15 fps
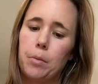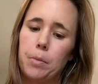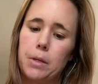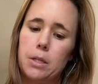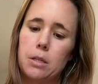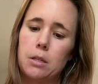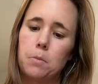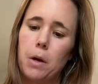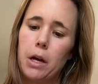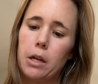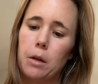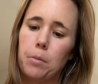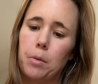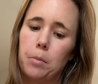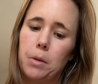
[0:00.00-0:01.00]
pieces,
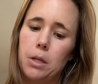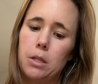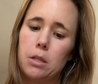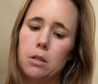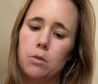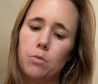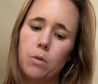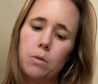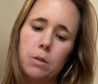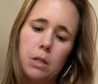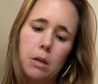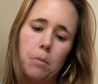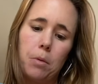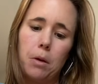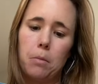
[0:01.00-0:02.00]
pineapple pieces,
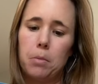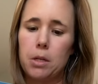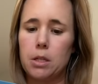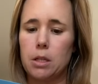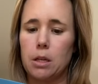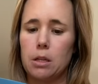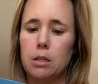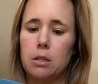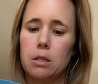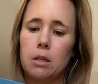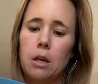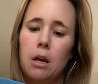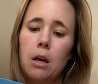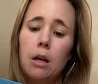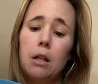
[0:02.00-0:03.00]
rosehip, hibiscus,
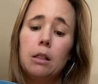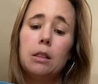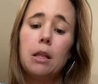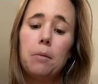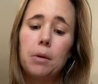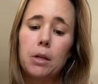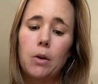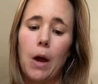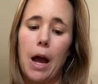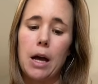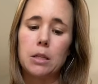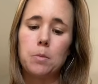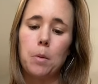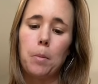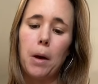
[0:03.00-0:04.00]

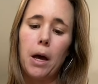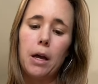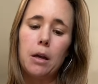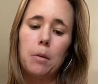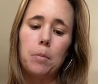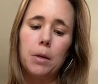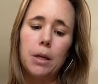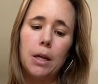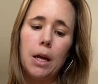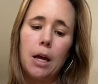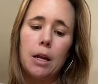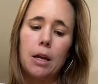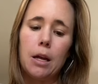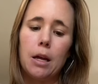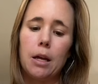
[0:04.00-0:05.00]
lemongrass, papaya,
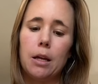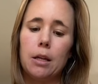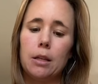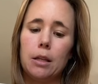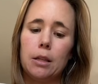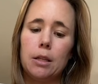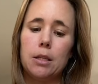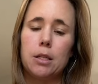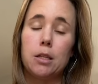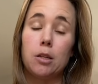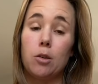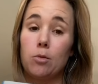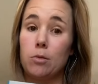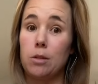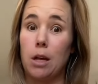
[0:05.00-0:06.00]
banana, and the list
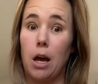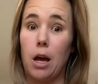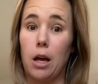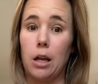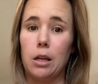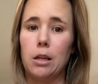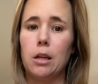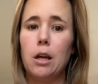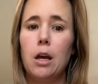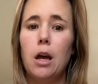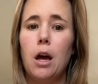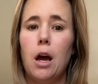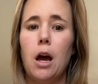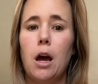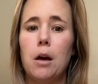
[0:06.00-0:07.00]
goes on.
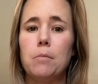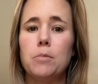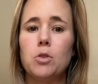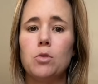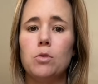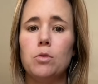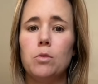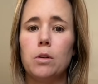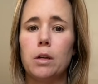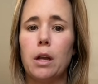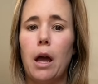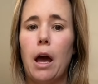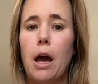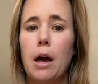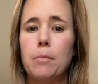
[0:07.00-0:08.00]
Um, so you could
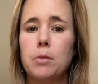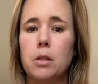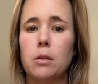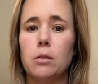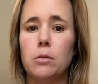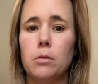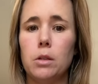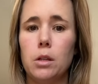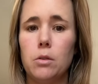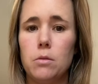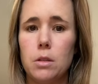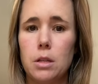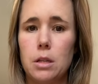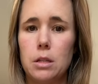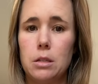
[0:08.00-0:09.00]
absolutely use
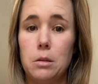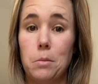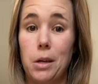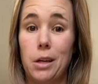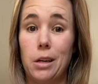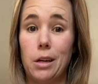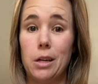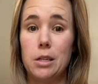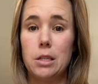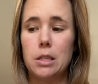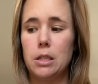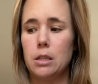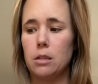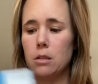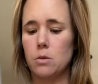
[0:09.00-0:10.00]
this to make an iced
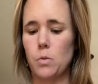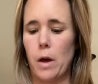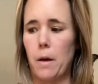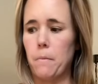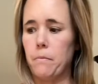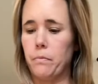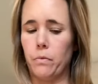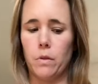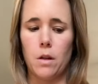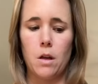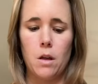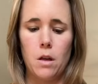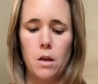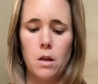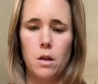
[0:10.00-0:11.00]
tea as well.
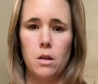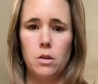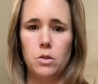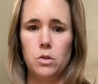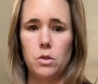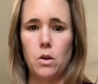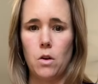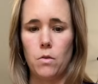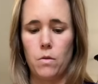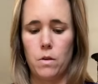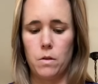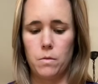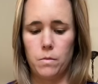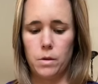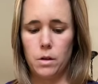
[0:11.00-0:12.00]
So
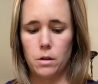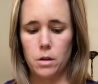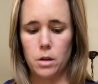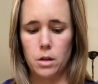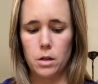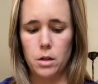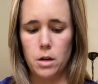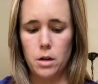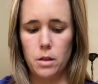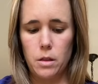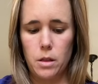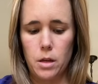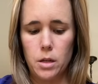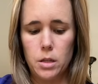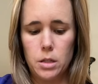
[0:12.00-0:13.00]
we are gonna cut
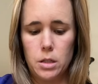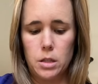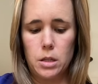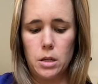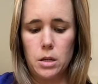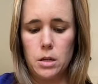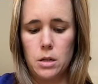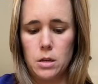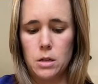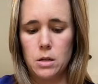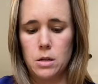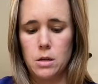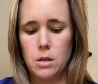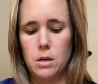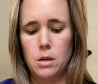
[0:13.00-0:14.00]
this
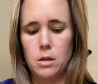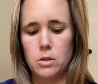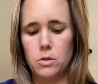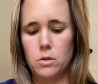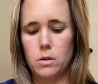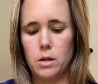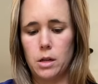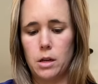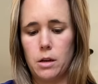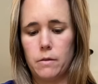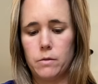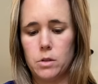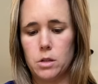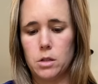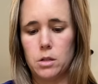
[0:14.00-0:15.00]
so that I have
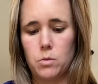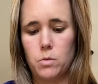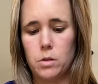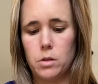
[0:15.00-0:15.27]
just one